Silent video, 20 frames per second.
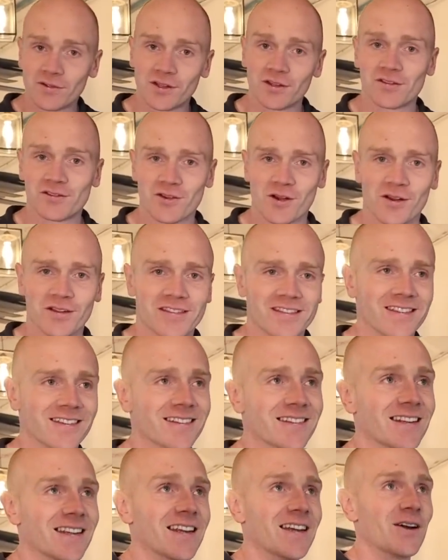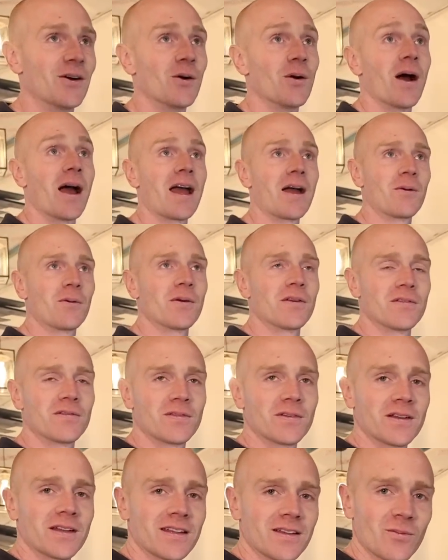constructed or how we've
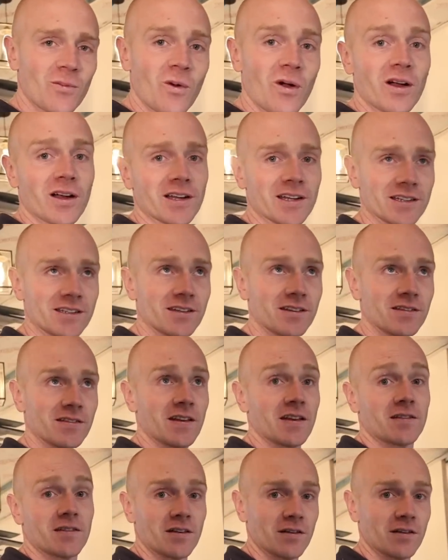wired this